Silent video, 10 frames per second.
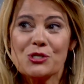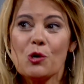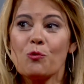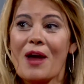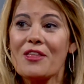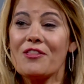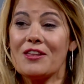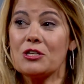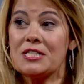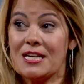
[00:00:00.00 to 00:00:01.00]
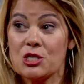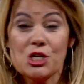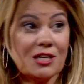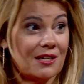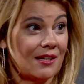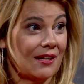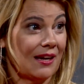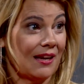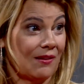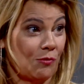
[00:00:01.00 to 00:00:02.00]
So rather than ditch it
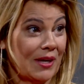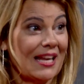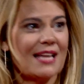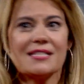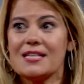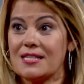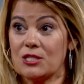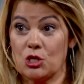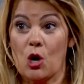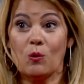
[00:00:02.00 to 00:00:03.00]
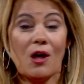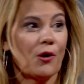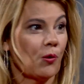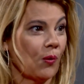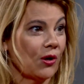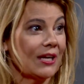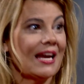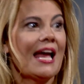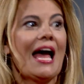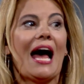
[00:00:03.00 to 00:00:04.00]
and realize this is no longer working,